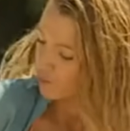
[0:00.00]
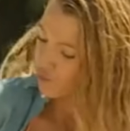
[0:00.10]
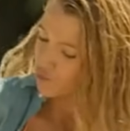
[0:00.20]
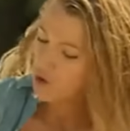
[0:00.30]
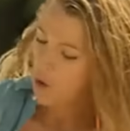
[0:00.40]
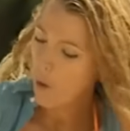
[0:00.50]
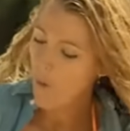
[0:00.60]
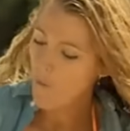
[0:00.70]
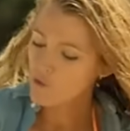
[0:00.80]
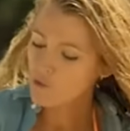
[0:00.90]
mean girl
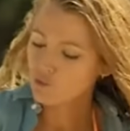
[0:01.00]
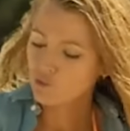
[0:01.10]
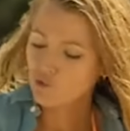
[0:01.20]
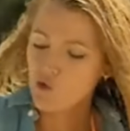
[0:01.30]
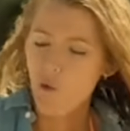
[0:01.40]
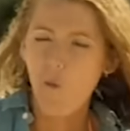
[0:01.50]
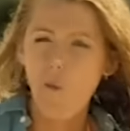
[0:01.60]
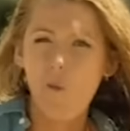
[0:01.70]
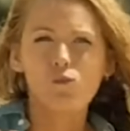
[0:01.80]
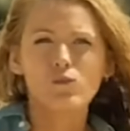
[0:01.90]
energy could come out
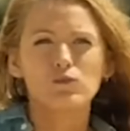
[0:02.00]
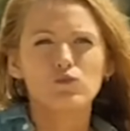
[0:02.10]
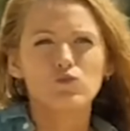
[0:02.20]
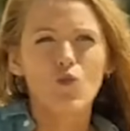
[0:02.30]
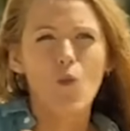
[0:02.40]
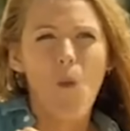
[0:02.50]
very quickly if